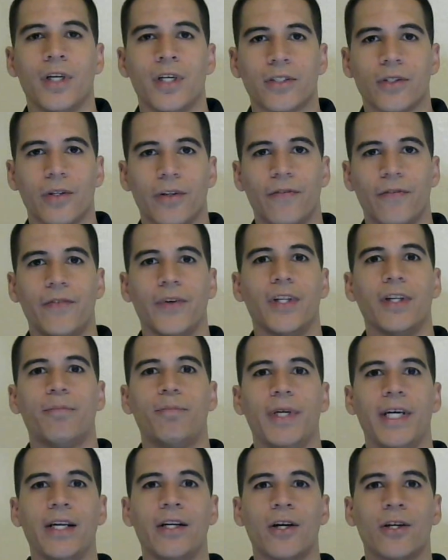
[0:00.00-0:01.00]
So the
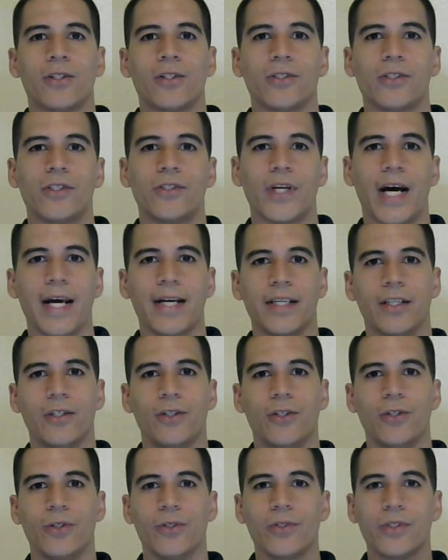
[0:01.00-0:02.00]
Filipinos tried to
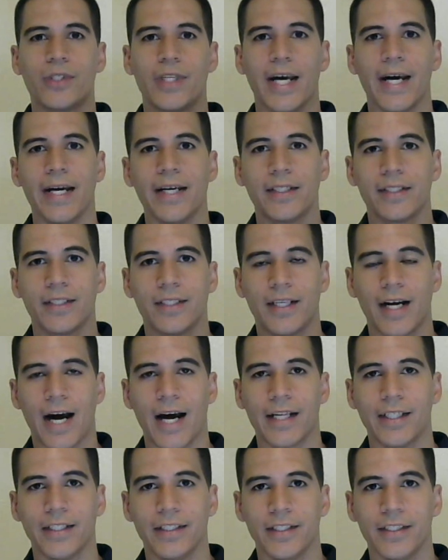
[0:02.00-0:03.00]
use that
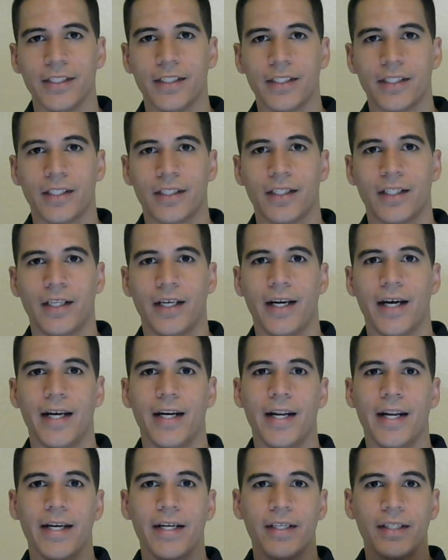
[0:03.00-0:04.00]
knowledge
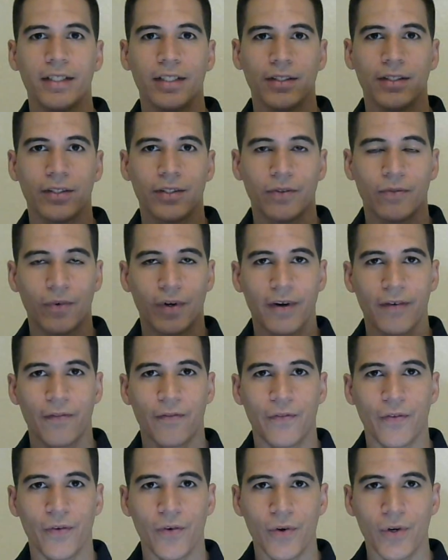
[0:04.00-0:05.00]
and they were
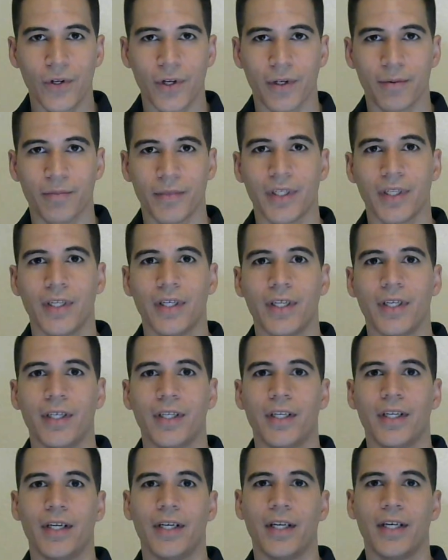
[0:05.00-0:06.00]
informed.
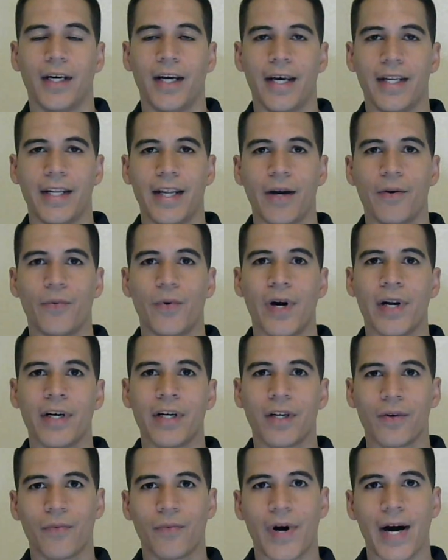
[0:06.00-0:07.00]
And they
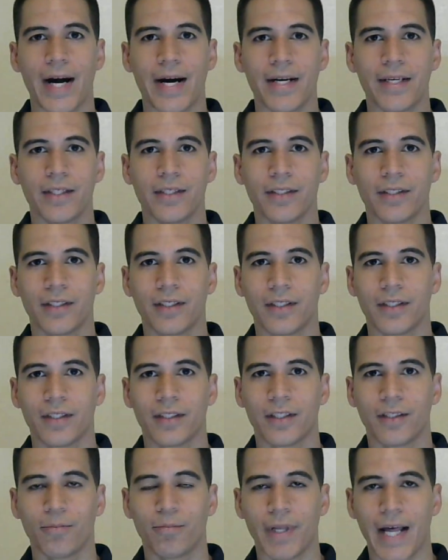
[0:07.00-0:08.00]
wondered why
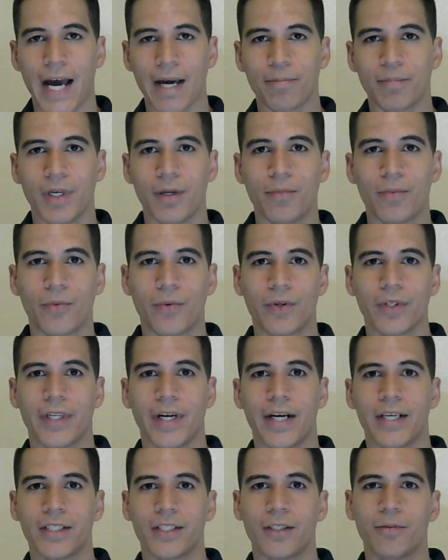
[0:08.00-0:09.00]
the black people were
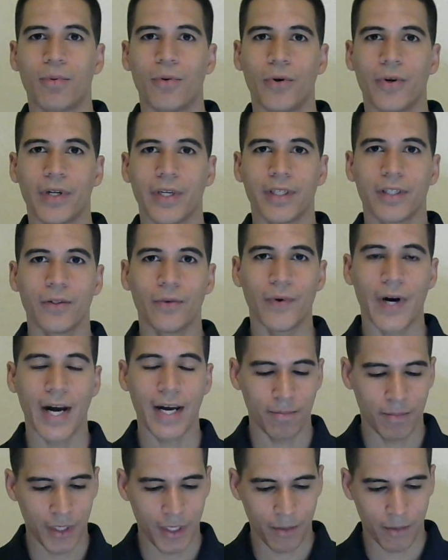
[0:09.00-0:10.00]
there supporting the
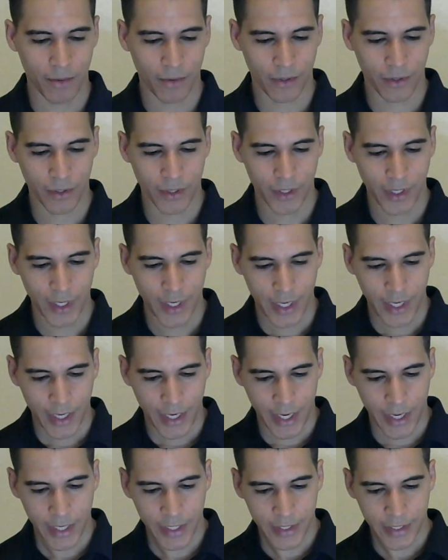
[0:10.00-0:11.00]
white people.
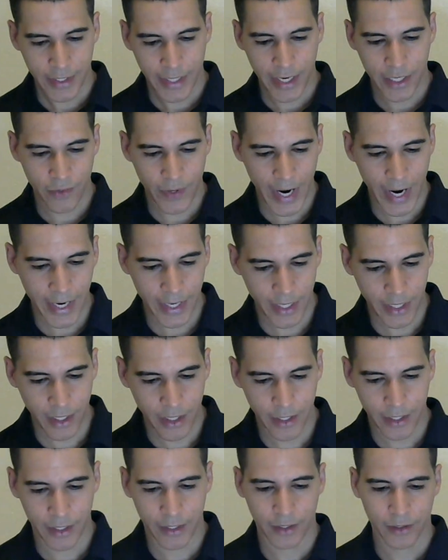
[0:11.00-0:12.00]
And it says right
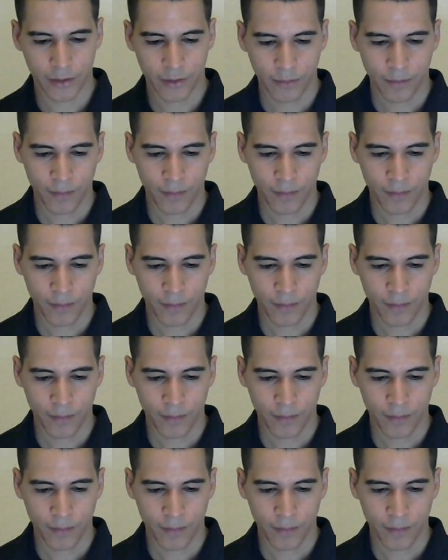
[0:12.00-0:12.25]
here,